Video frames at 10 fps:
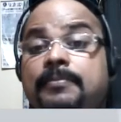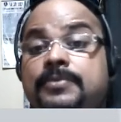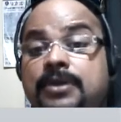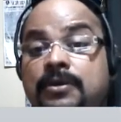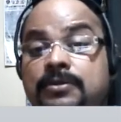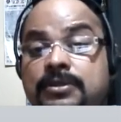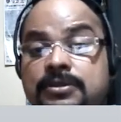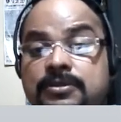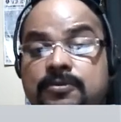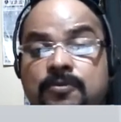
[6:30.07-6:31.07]
So this
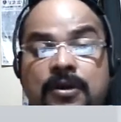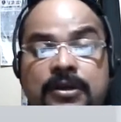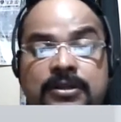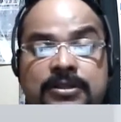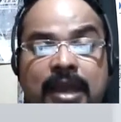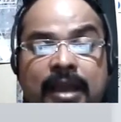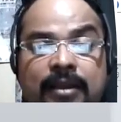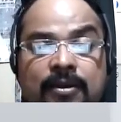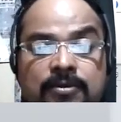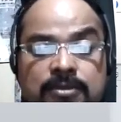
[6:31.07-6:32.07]
is what his
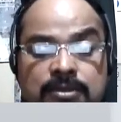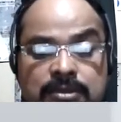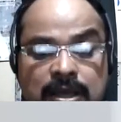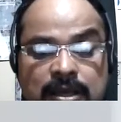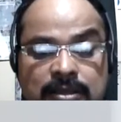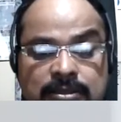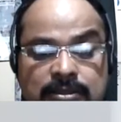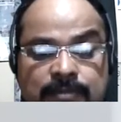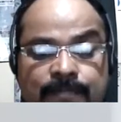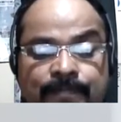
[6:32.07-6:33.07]
diagnosis is.